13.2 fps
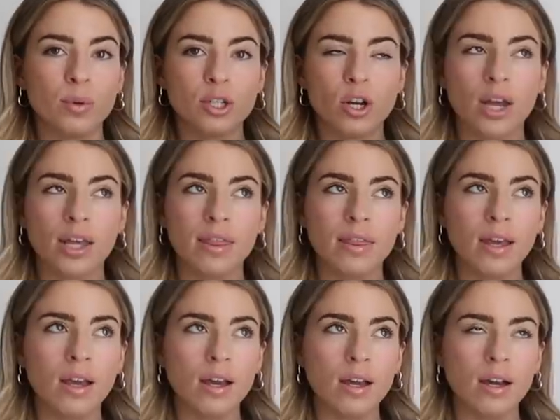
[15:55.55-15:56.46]
which I
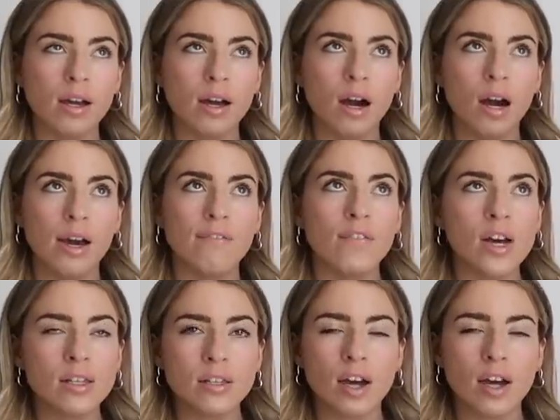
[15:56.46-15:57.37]
think I
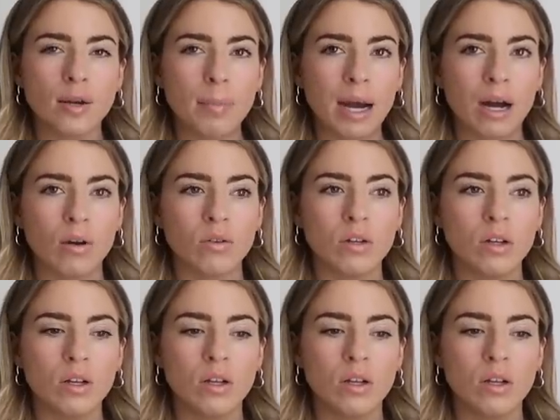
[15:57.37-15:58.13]
first heard about